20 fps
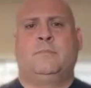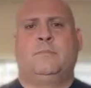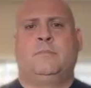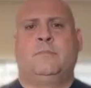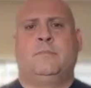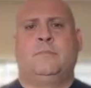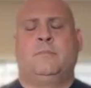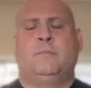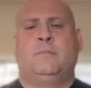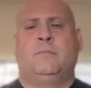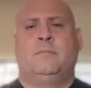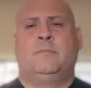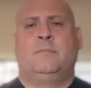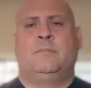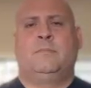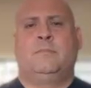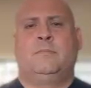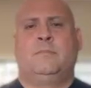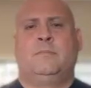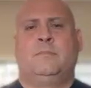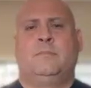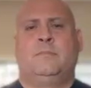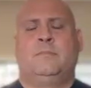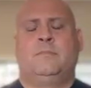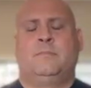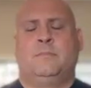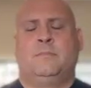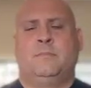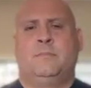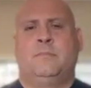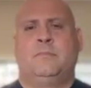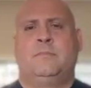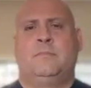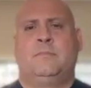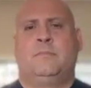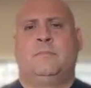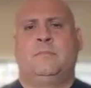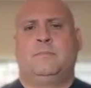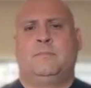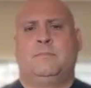
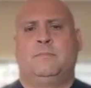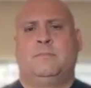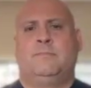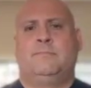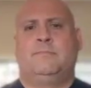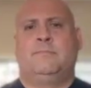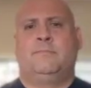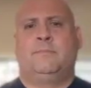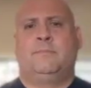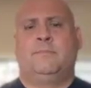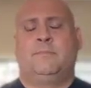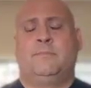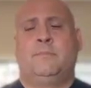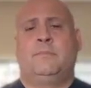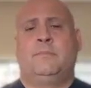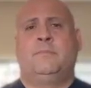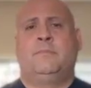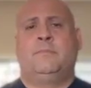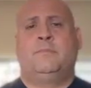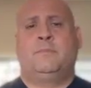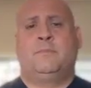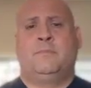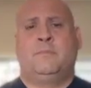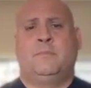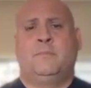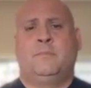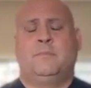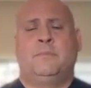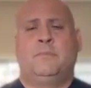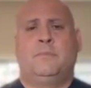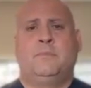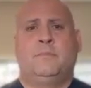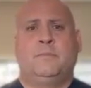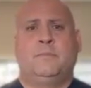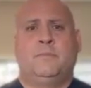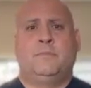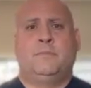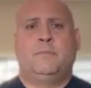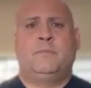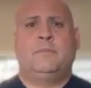
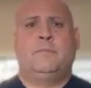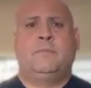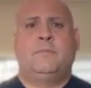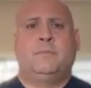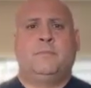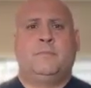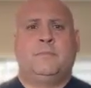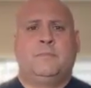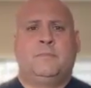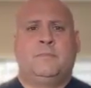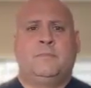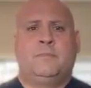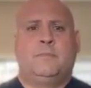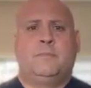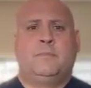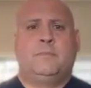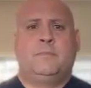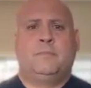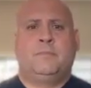This person isn't speaking.